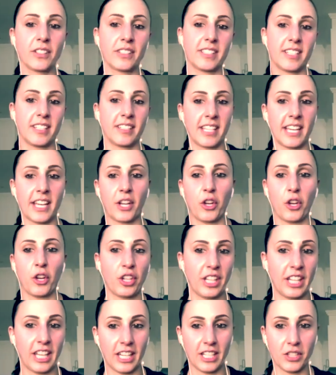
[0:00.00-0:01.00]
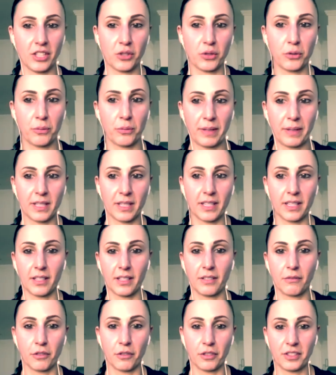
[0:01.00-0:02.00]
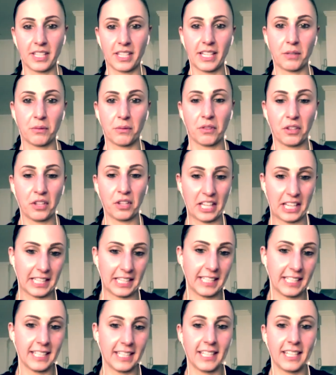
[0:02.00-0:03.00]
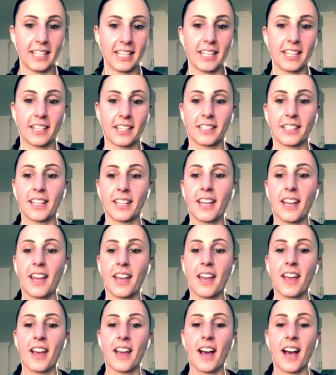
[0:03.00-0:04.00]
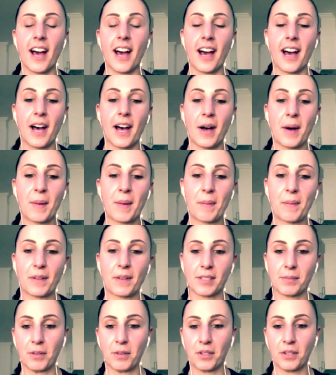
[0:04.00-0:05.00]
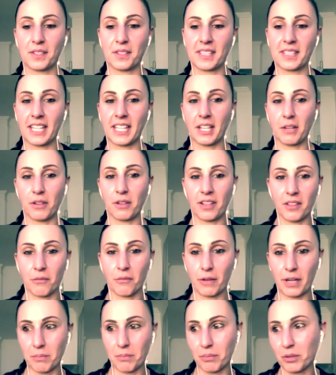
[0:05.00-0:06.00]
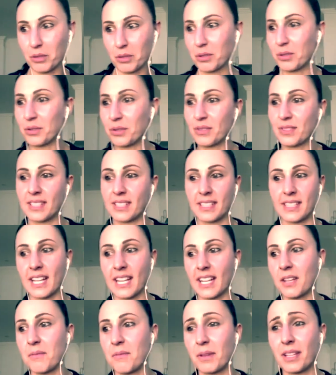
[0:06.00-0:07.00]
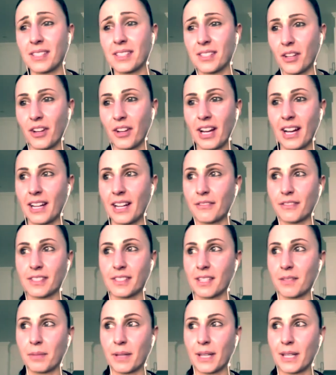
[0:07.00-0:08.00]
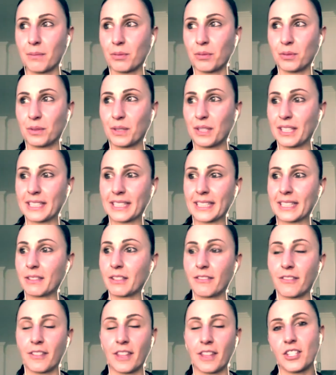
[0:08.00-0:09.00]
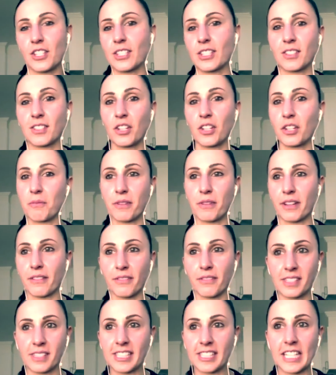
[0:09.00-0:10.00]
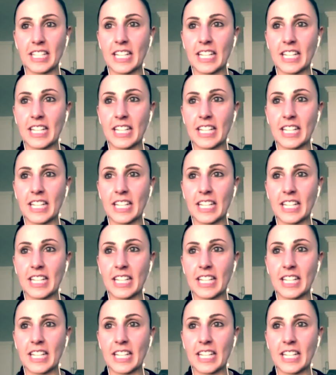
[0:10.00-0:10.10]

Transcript: did it take her to get into a better routine with her eating, and I suppose getting rid of the Red Bulls, because that can be so hard for some people, like if they're just not a breakfast eater?